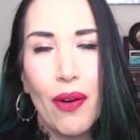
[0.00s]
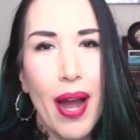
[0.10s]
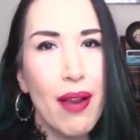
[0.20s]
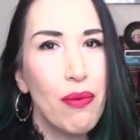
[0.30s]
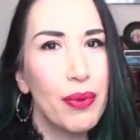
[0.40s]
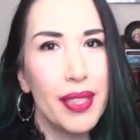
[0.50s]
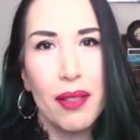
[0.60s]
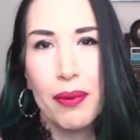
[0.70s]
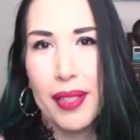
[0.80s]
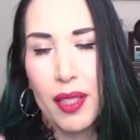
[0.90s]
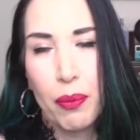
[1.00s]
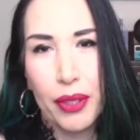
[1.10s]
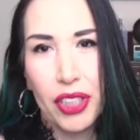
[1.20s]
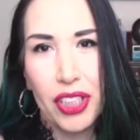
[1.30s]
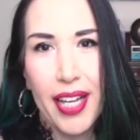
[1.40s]
I really, really
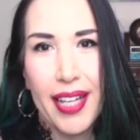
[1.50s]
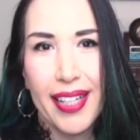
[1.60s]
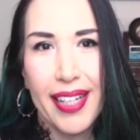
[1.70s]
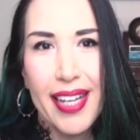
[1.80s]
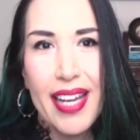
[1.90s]
appreciate it.